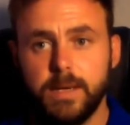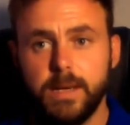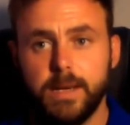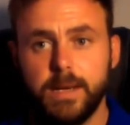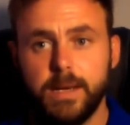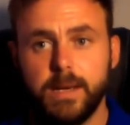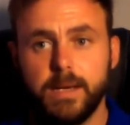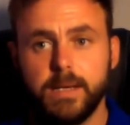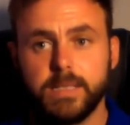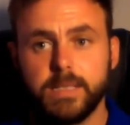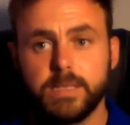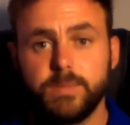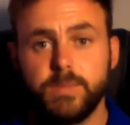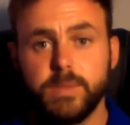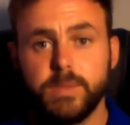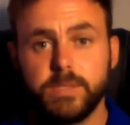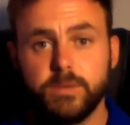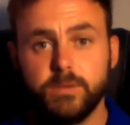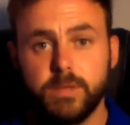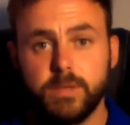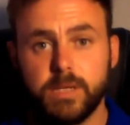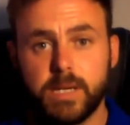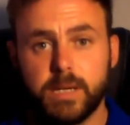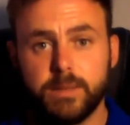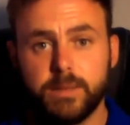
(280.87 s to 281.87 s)

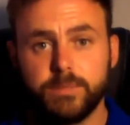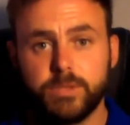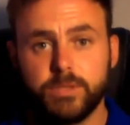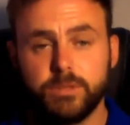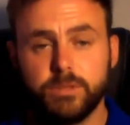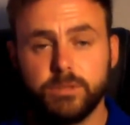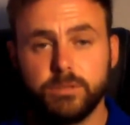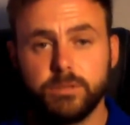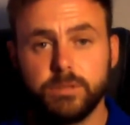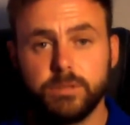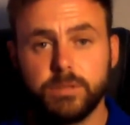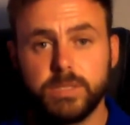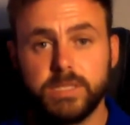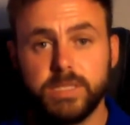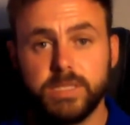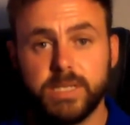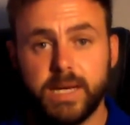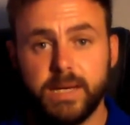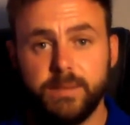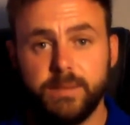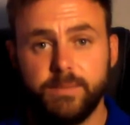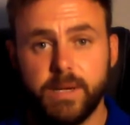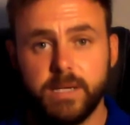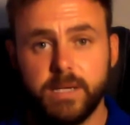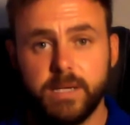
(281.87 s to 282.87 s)
especially when it comes to
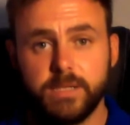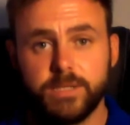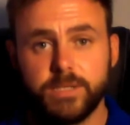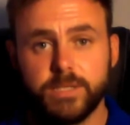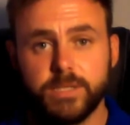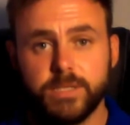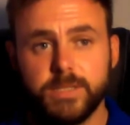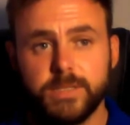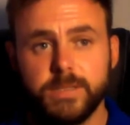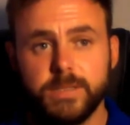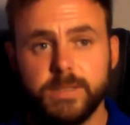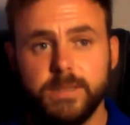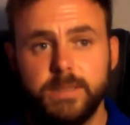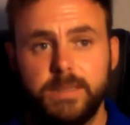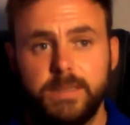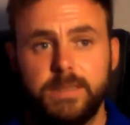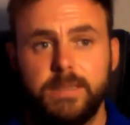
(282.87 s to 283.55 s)
site managers.